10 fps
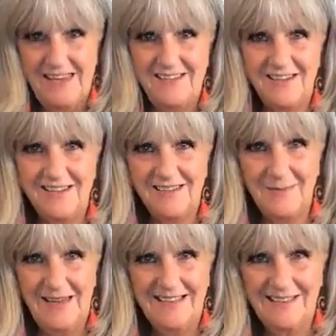
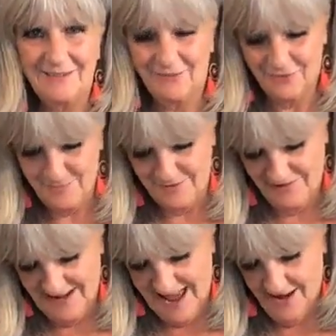Imitation is the best
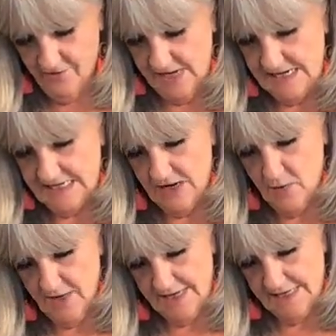form of flattery,
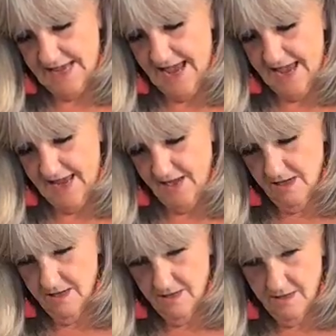so they
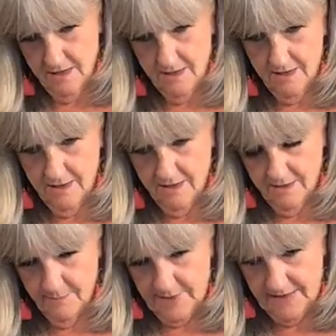say.
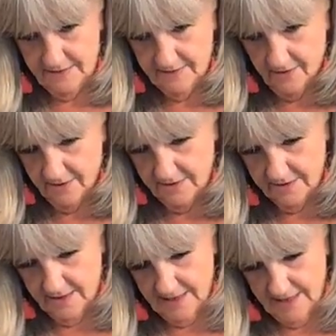But it's
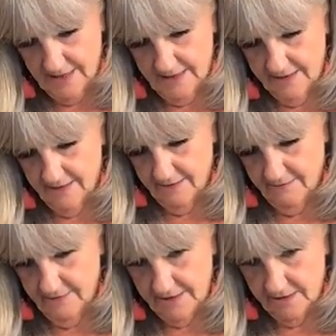hard to get like
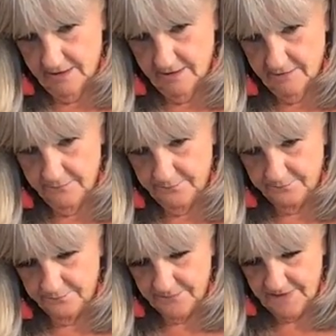the original.
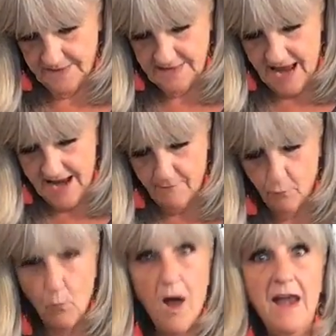I
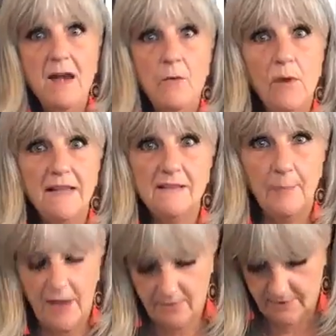have one
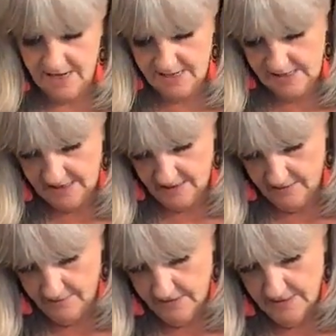wet spot right
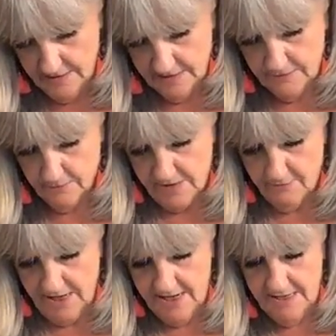here.
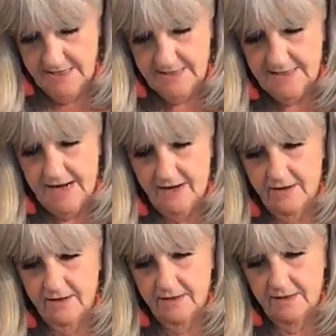Just one right in the
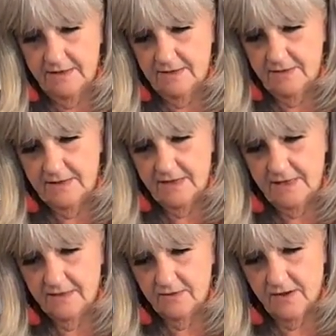center. And as
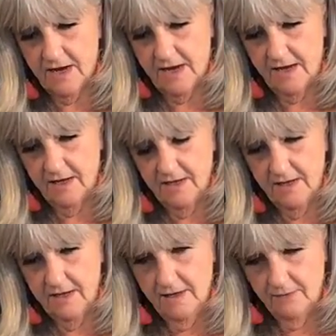soon as that's
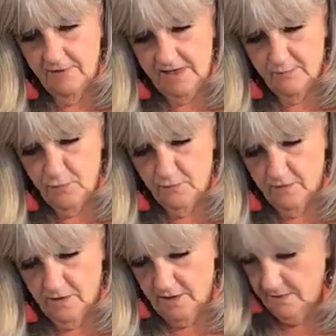dry, we
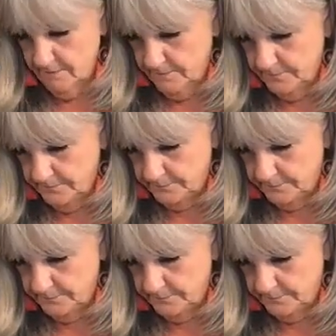can move on.